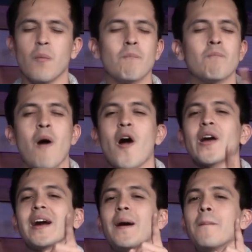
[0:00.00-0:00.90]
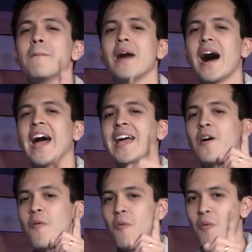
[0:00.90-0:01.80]
Mark my
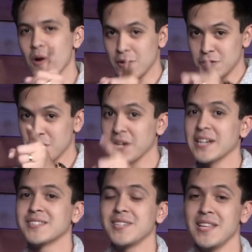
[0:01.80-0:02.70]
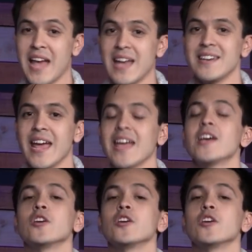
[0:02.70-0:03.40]
words, you're going to see that day.